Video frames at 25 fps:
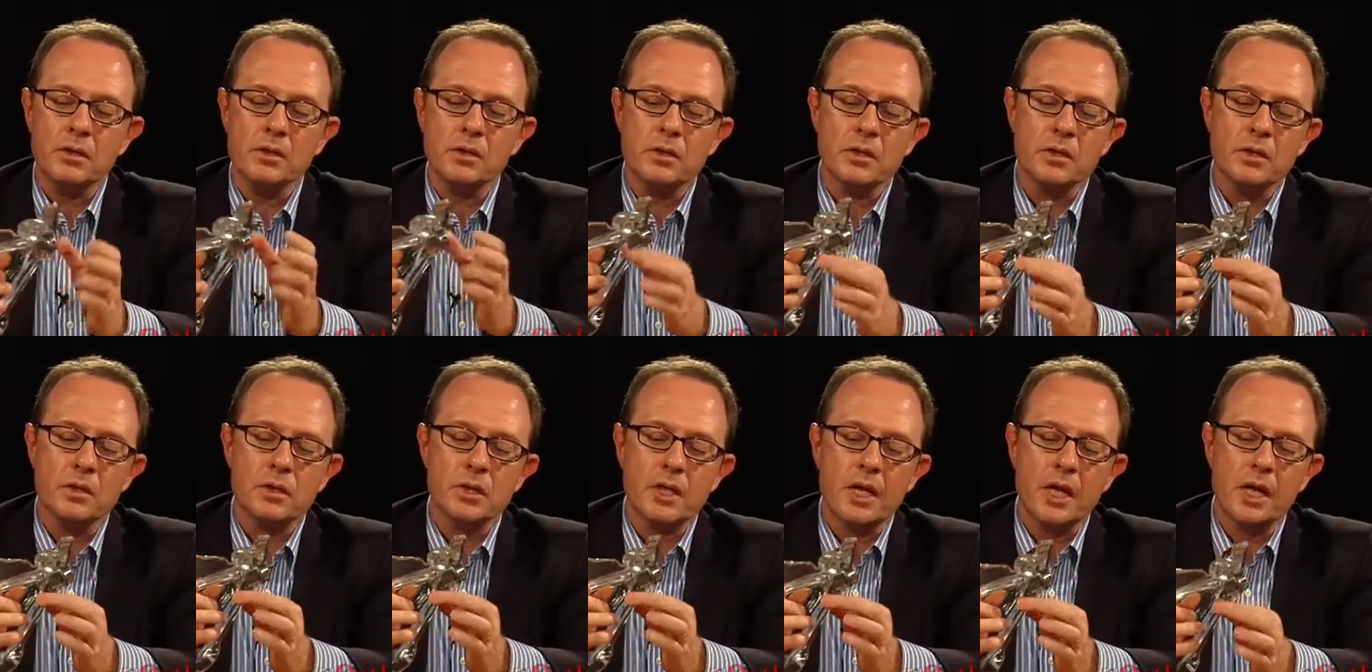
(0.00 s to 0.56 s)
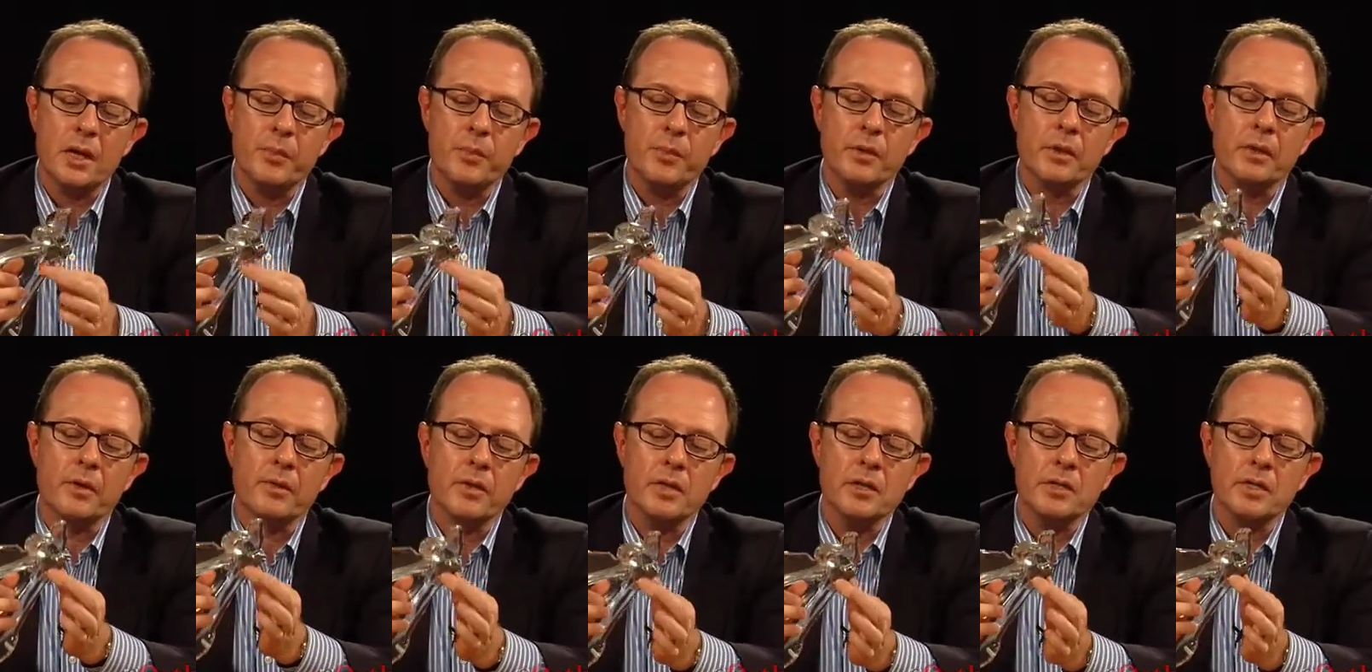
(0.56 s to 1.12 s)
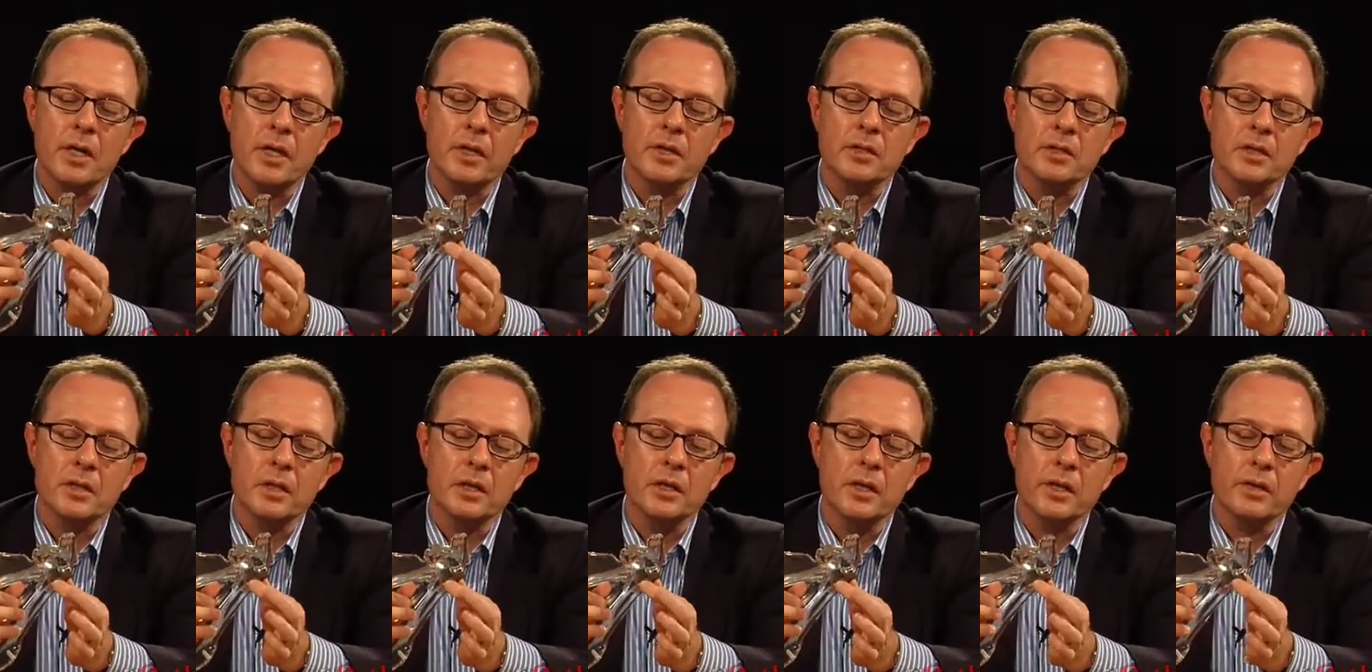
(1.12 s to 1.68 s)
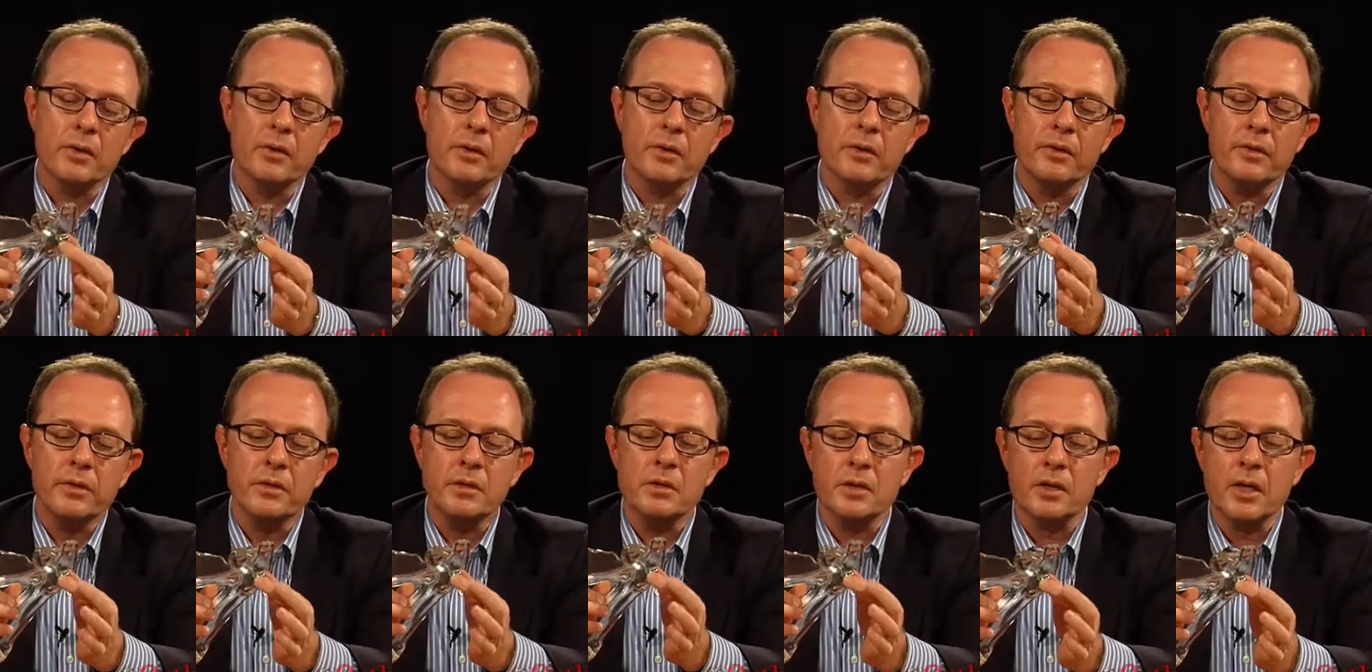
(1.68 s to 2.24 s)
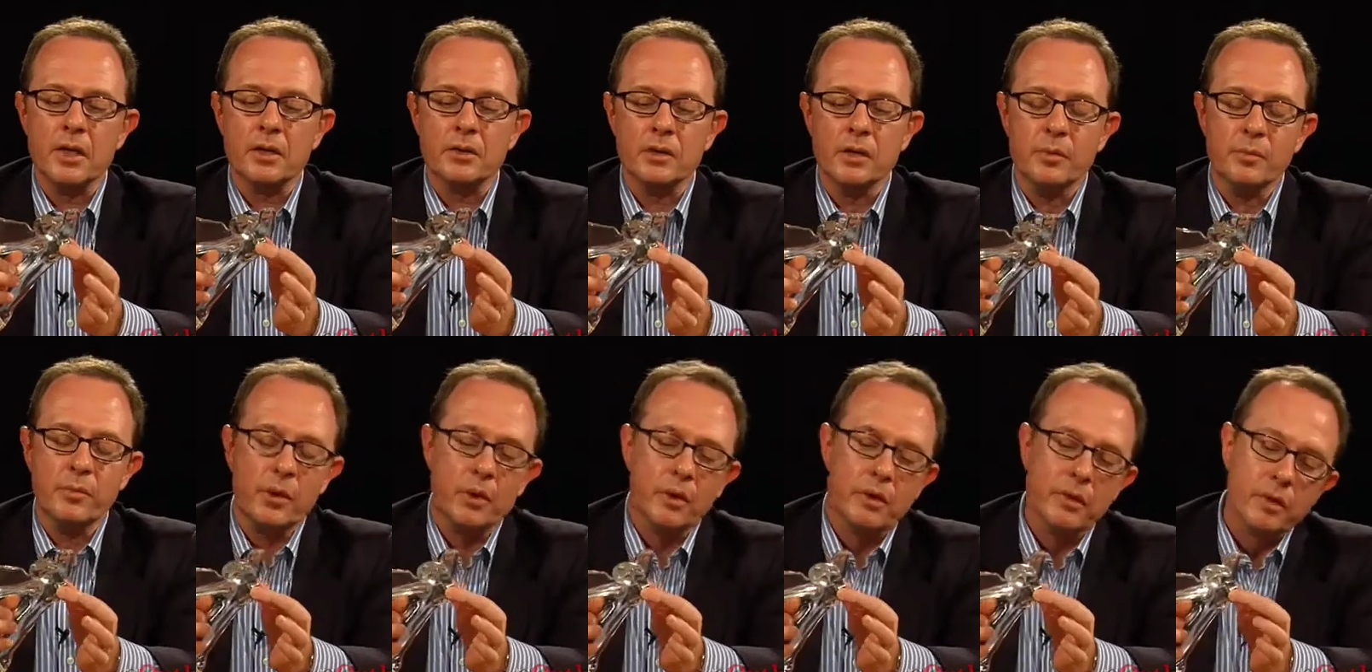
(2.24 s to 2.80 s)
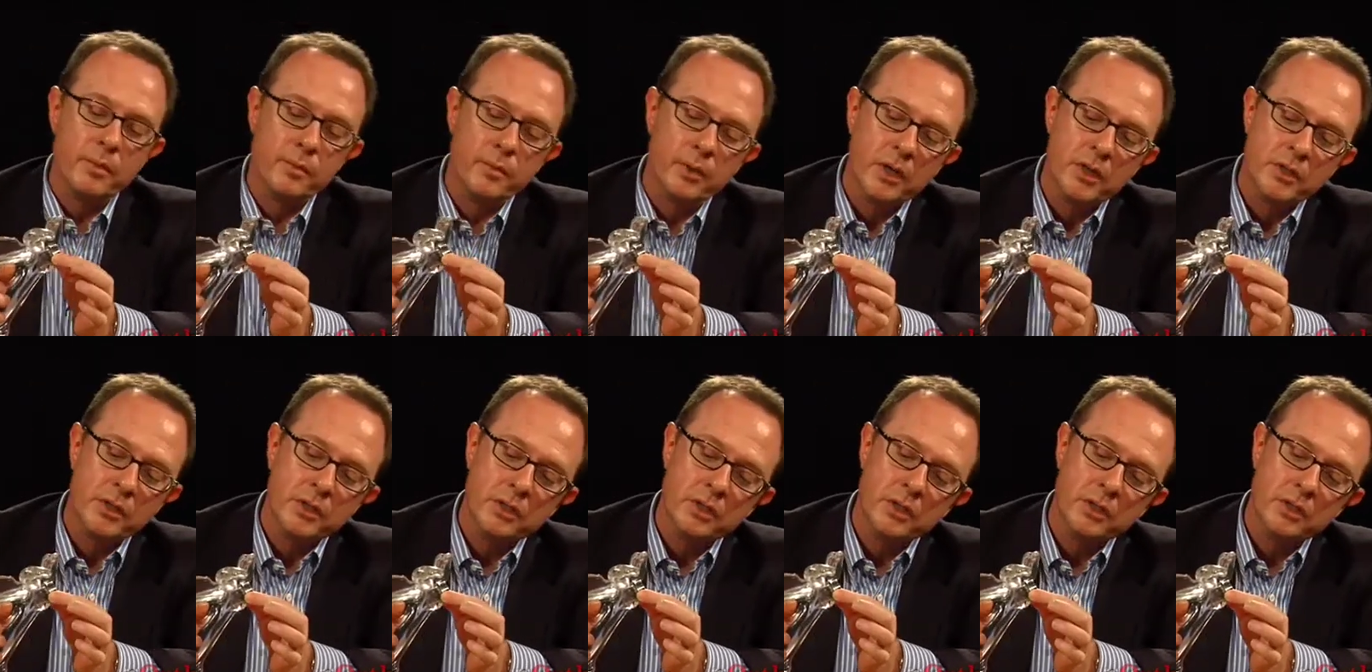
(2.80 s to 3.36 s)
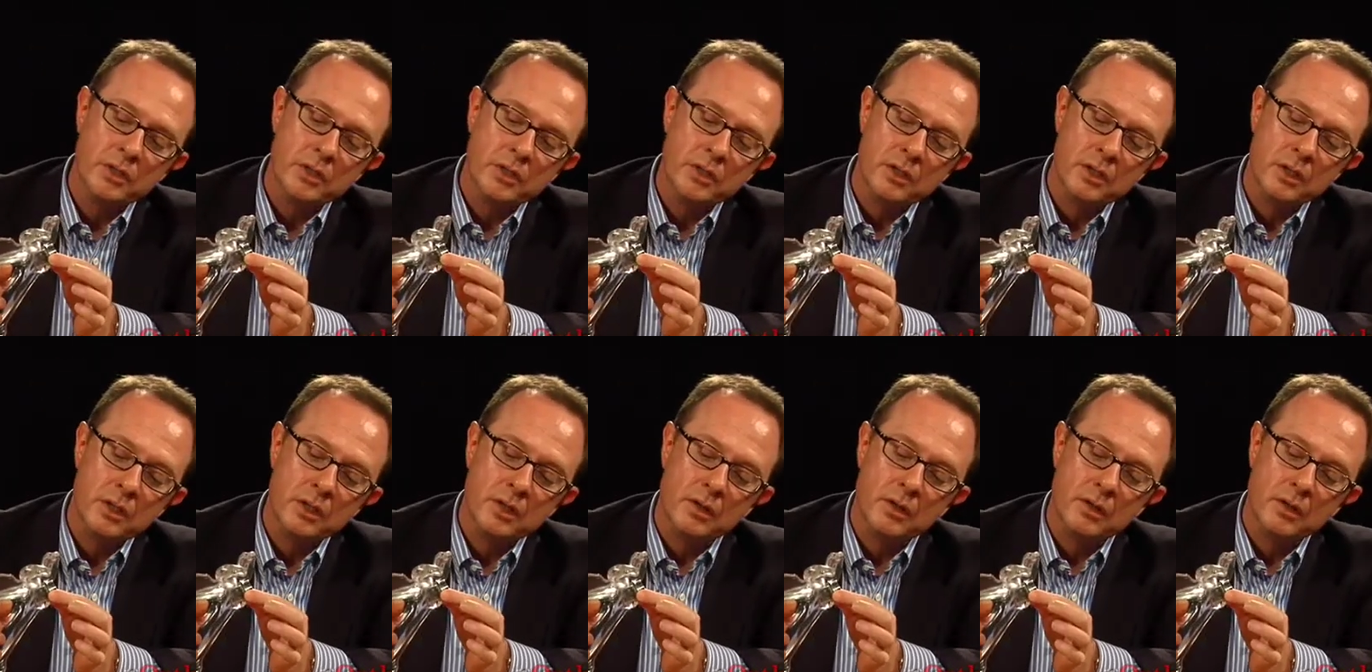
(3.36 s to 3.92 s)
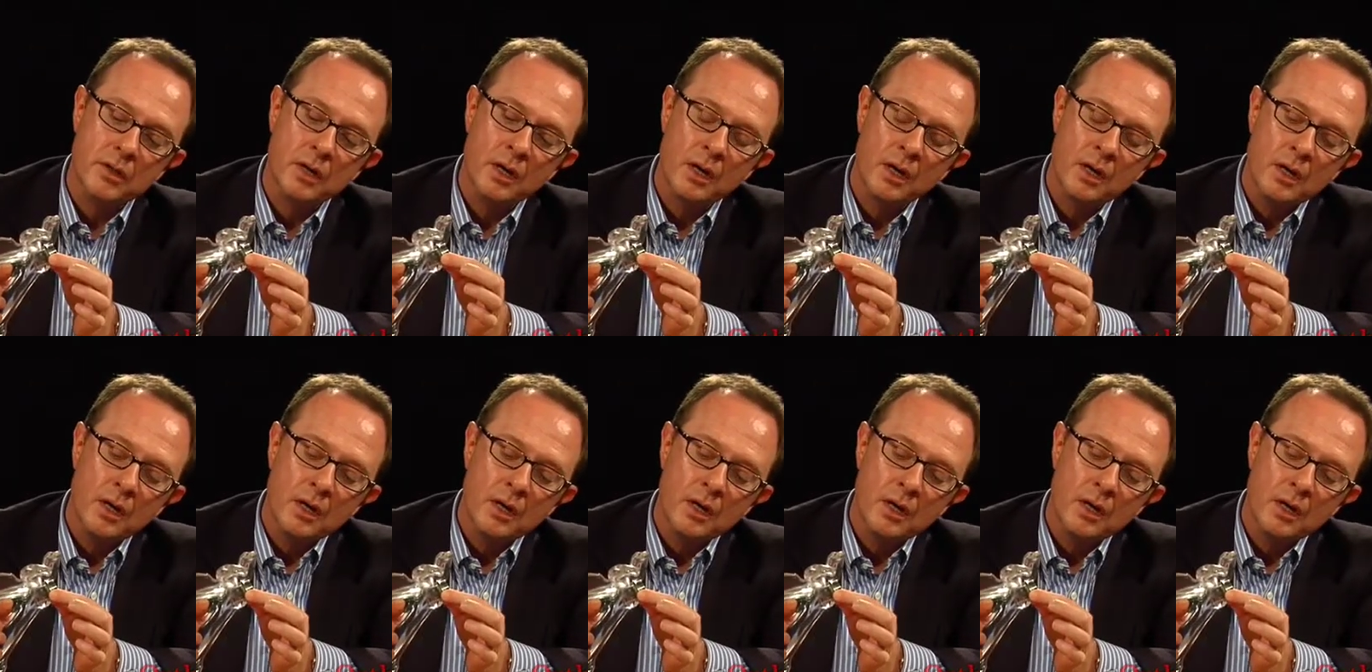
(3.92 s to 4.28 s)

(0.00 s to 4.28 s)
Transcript: this is the scapula, this side is the glenoid, this is actually part of the prosthesis here